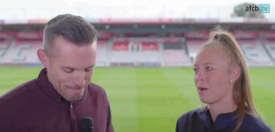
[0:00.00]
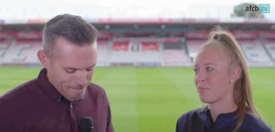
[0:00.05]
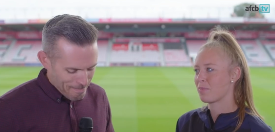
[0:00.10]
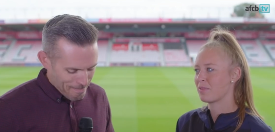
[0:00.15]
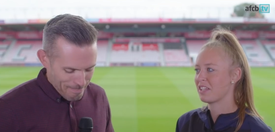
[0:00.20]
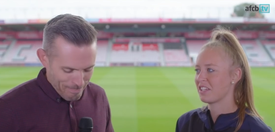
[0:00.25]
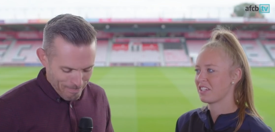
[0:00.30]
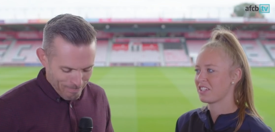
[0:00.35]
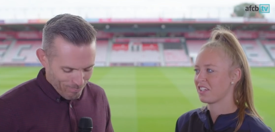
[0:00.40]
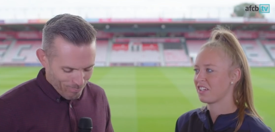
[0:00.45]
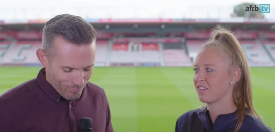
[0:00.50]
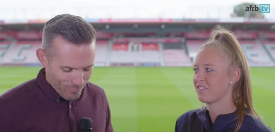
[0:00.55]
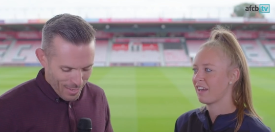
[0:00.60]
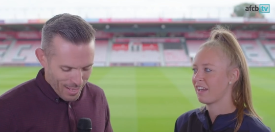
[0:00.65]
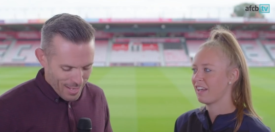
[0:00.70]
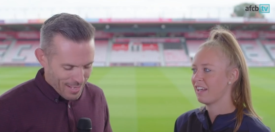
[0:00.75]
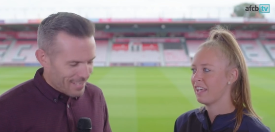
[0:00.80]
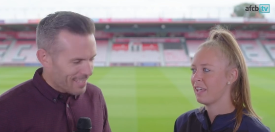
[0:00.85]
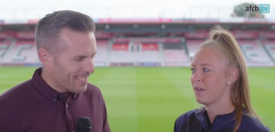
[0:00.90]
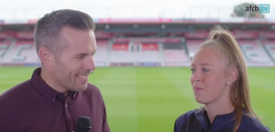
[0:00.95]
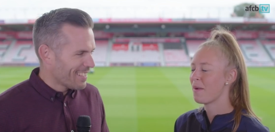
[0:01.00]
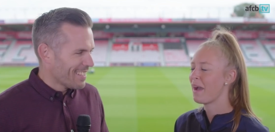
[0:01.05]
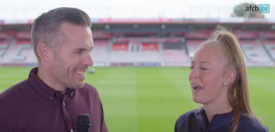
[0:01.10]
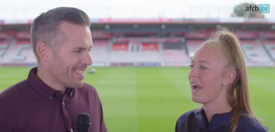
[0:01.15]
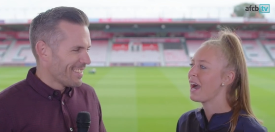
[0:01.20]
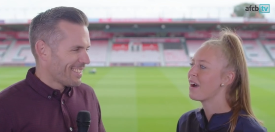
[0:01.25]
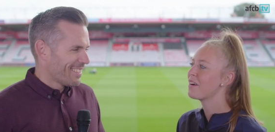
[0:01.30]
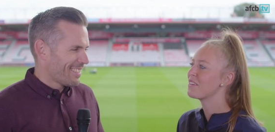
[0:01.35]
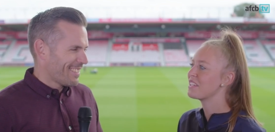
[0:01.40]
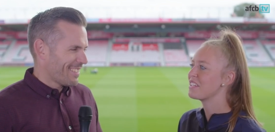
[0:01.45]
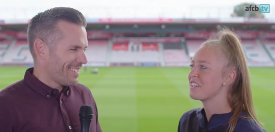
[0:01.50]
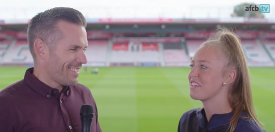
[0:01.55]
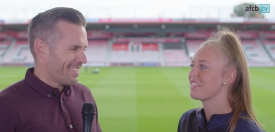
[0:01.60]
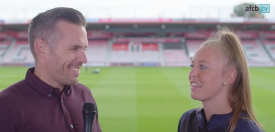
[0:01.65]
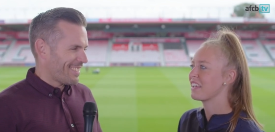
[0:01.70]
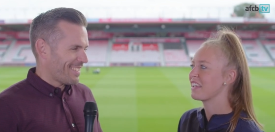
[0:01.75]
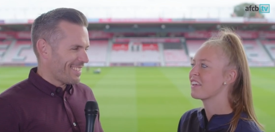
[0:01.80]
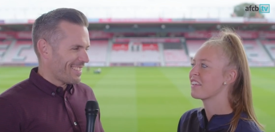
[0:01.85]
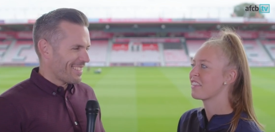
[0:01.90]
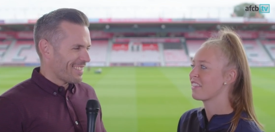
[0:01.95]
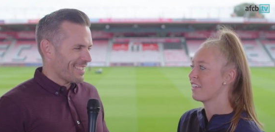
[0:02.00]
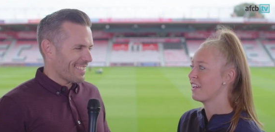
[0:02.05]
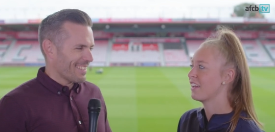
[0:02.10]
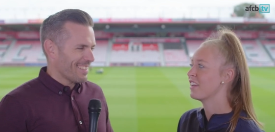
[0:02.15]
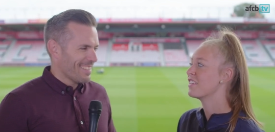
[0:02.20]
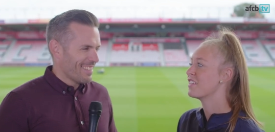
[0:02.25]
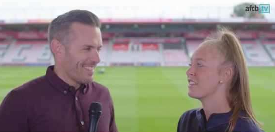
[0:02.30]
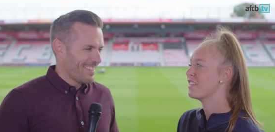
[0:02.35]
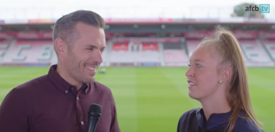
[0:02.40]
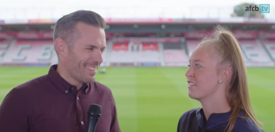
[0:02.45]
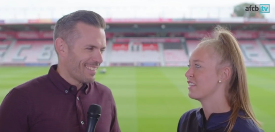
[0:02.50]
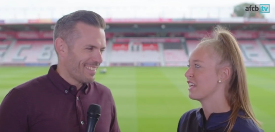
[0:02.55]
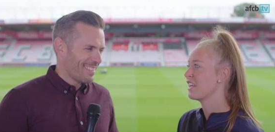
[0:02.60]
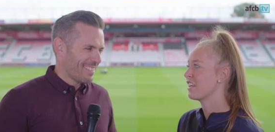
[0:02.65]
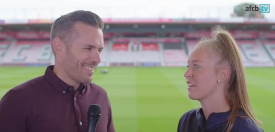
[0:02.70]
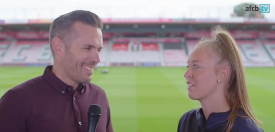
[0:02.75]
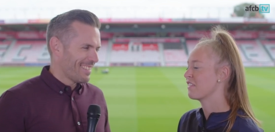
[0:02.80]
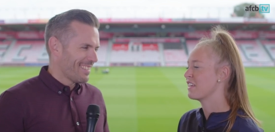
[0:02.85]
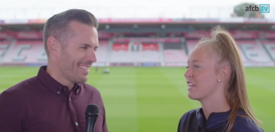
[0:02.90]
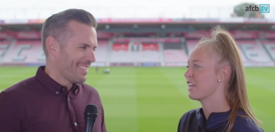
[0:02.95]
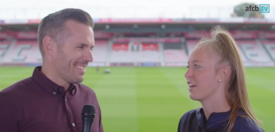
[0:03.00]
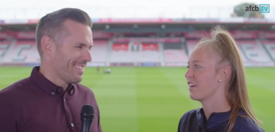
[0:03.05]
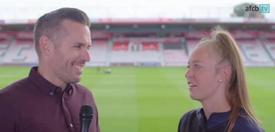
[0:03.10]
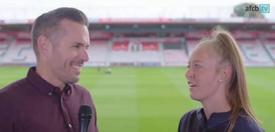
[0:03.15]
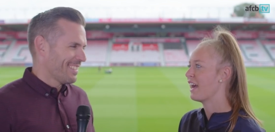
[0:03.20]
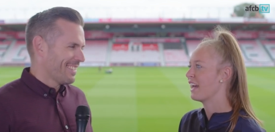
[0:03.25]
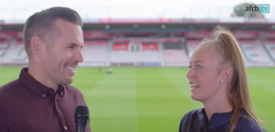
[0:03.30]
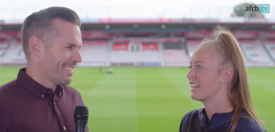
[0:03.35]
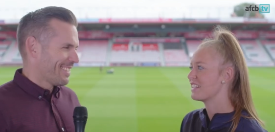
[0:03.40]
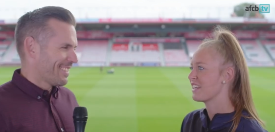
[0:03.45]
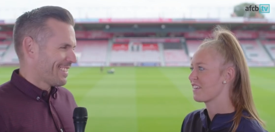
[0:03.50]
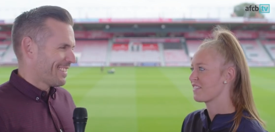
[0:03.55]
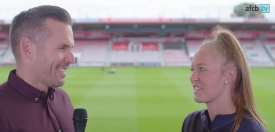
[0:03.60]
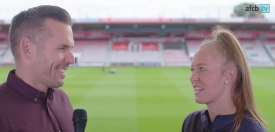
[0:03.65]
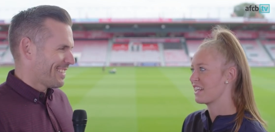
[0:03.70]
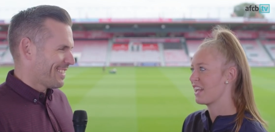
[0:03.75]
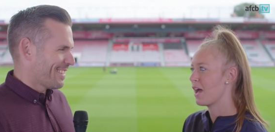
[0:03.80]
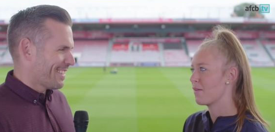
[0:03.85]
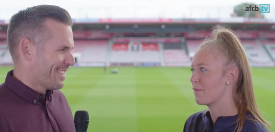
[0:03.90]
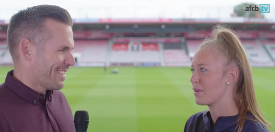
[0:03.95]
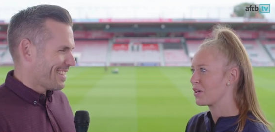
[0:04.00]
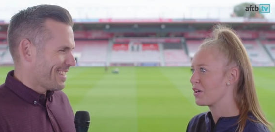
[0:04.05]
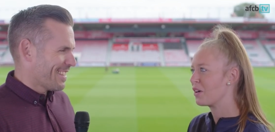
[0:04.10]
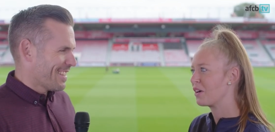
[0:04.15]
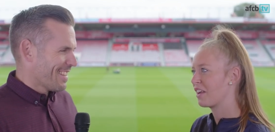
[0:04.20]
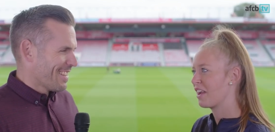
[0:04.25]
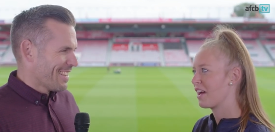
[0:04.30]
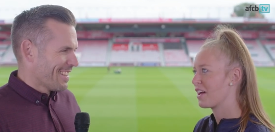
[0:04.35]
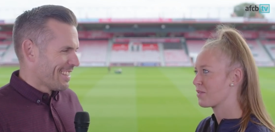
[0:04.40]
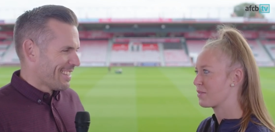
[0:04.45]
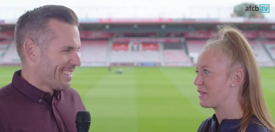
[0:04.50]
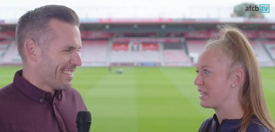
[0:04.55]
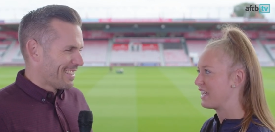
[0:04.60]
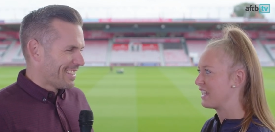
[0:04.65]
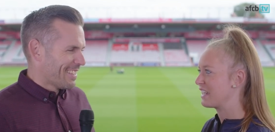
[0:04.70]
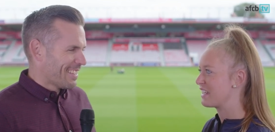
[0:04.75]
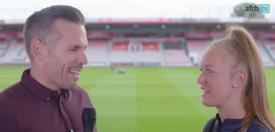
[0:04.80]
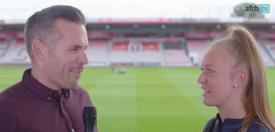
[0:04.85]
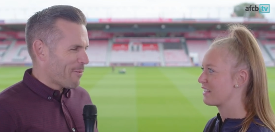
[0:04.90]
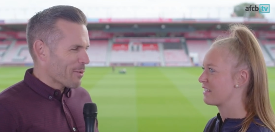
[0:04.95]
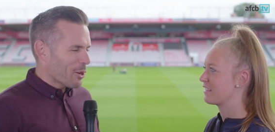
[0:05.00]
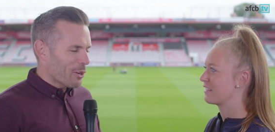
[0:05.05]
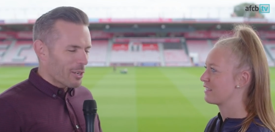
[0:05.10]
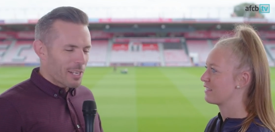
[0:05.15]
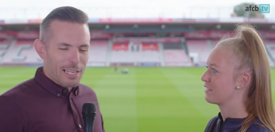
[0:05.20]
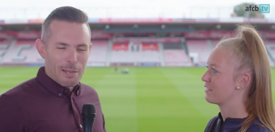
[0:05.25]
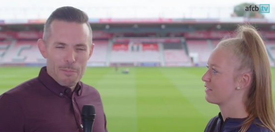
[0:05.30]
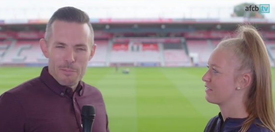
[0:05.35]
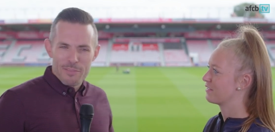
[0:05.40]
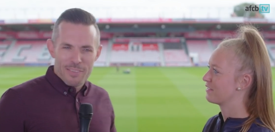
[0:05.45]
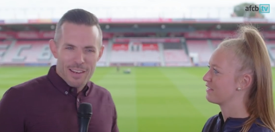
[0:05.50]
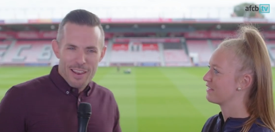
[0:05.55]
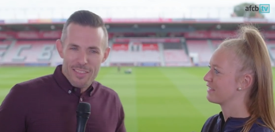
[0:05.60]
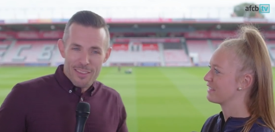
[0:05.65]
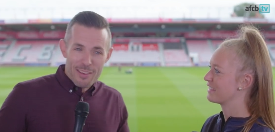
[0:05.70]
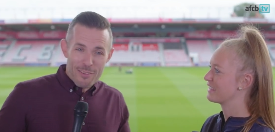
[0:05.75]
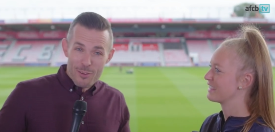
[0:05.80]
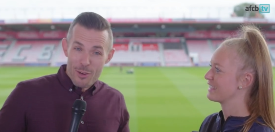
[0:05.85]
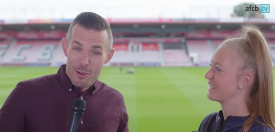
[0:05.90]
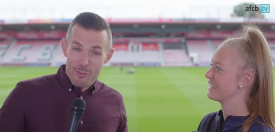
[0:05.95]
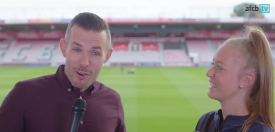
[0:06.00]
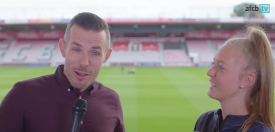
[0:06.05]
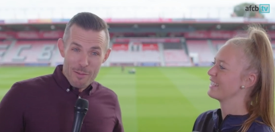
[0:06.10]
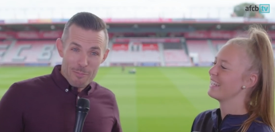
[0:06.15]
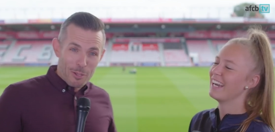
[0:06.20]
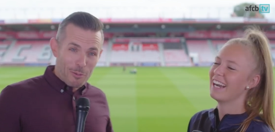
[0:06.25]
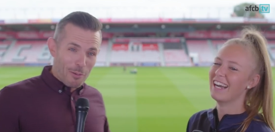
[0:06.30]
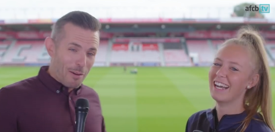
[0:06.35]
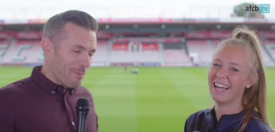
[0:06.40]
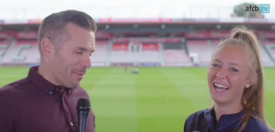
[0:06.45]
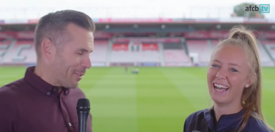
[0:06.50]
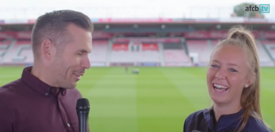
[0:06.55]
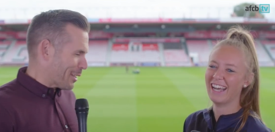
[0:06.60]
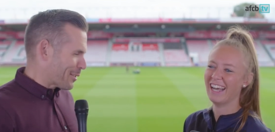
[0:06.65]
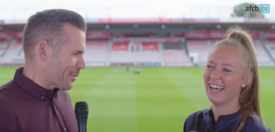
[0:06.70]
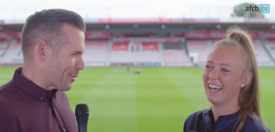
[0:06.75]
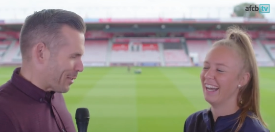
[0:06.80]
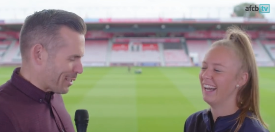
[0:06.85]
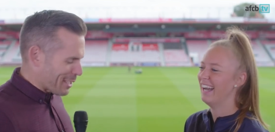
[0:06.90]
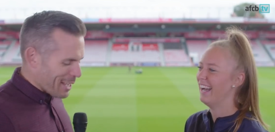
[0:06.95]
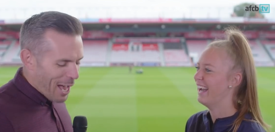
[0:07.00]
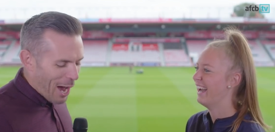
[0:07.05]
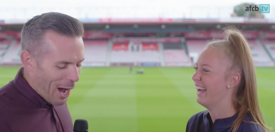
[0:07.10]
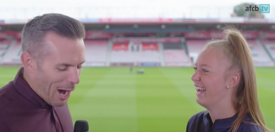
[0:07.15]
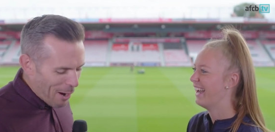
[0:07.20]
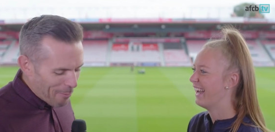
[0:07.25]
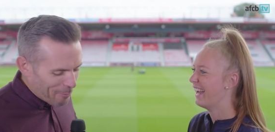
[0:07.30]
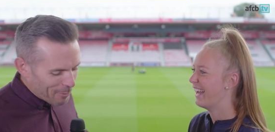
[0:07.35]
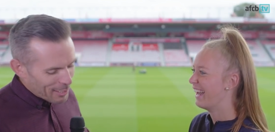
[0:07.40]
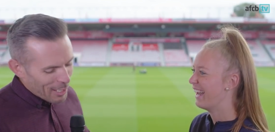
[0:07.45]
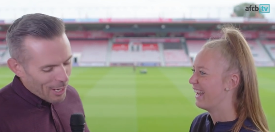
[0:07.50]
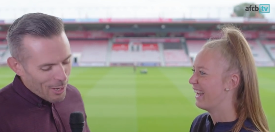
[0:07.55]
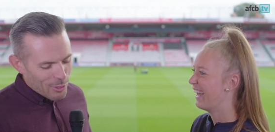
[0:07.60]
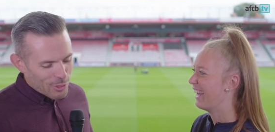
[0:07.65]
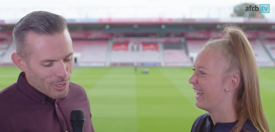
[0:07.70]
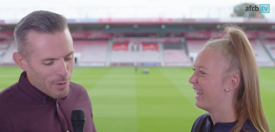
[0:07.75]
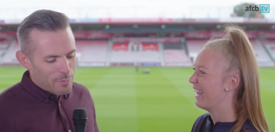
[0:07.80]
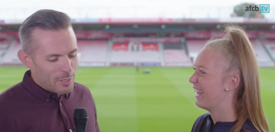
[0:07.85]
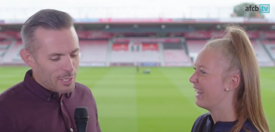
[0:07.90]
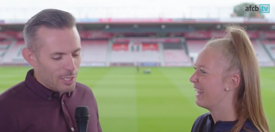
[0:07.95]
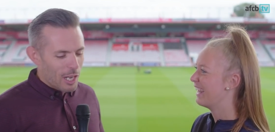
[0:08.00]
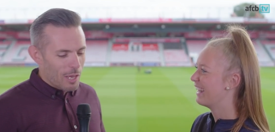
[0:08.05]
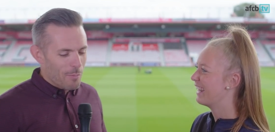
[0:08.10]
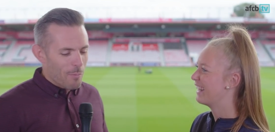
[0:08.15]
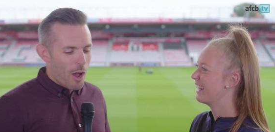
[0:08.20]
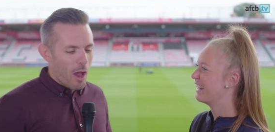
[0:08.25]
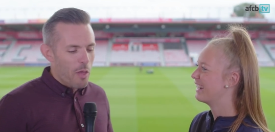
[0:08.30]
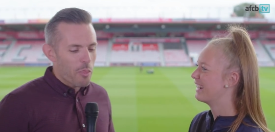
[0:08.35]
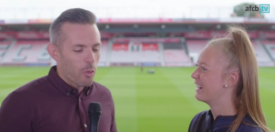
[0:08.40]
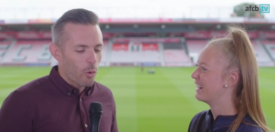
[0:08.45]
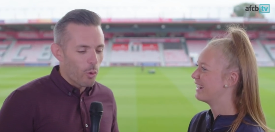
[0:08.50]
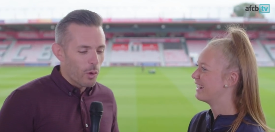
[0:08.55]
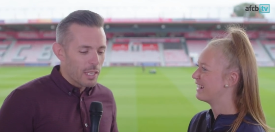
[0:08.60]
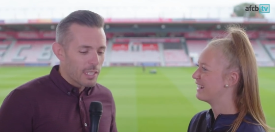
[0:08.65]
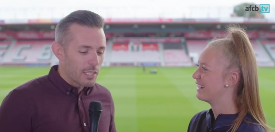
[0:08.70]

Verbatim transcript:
Speaker 1: that prediction correctly. But how did you think that Diego Rico and Jefferson Lerma got on last weekend.
Speaker 2: Have you got any clips of anything I've got right, by the way, from the last few weeks? Um, no, Jefferson Lerma, I thought